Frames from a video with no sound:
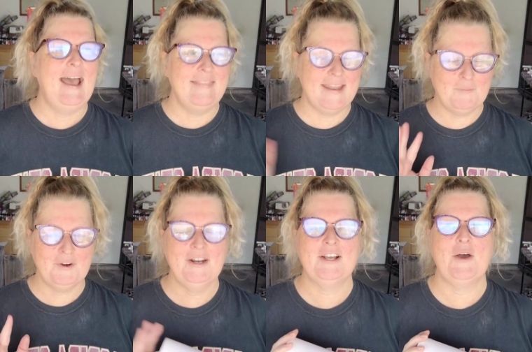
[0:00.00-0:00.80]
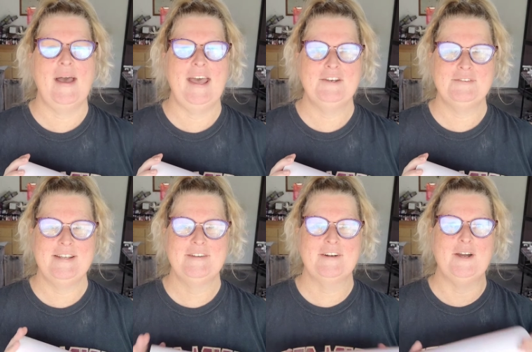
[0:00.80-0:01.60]
and then we're going to go ahead and
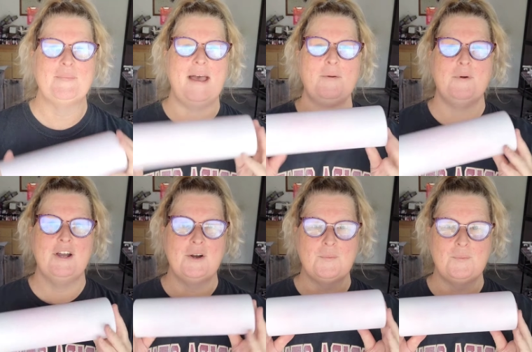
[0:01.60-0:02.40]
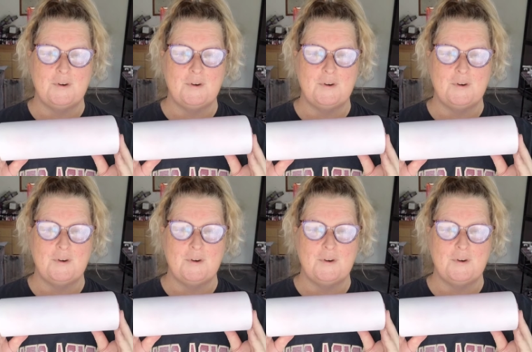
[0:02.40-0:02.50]
regroup, and we're going